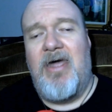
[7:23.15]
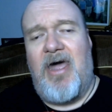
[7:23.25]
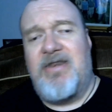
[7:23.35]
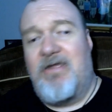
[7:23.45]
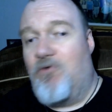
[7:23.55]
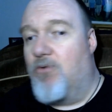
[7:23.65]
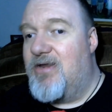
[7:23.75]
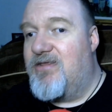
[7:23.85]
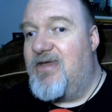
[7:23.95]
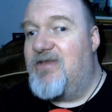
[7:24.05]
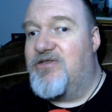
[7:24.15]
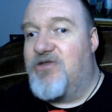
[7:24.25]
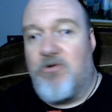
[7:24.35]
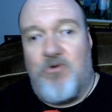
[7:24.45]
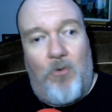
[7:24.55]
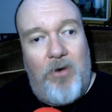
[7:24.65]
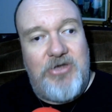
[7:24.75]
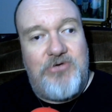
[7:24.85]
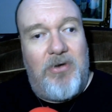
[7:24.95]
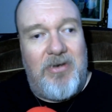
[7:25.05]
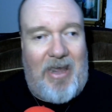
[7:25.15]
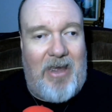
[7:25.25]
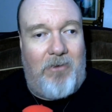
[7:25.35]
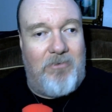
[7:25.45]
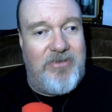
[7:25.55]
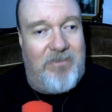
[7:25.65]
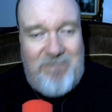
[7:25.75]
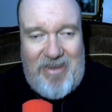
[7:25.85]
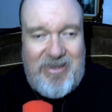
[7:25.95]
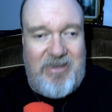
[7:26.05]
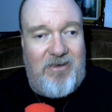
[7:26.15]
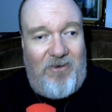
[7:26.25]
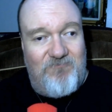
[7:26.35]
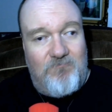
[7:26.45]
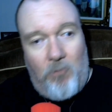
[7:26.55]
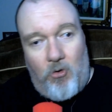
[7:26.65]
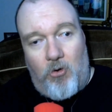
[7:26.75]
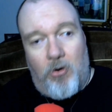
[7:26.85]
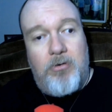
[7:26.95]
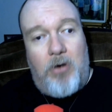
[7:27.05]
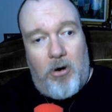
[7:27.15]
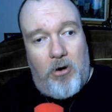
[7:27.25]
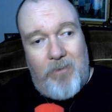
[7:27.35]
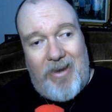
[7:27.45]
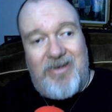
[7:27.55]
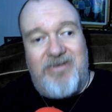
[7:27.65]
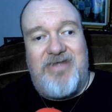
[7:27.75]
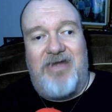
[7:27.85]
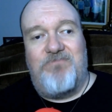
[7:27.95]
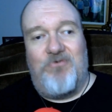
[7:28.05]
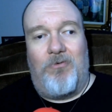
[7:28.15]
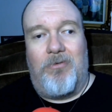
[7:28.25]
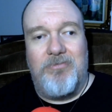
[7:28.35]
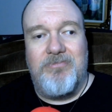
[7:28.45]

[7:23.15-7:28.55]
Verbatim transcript: And they've already said that they're going to allow the making of more R rated Deadpool.